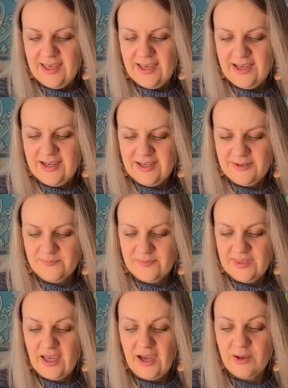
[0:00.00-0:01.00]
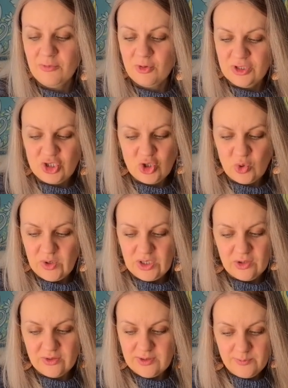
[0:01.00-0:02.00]
I'm only
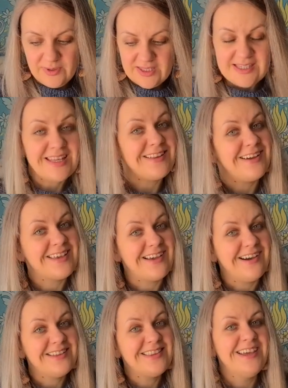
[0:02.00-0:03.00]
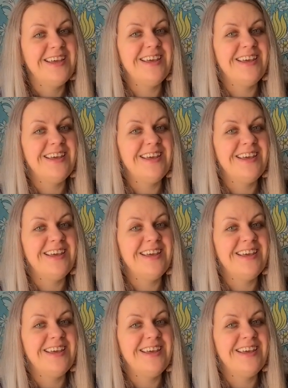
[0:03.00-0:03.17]
showing you the bits that I got.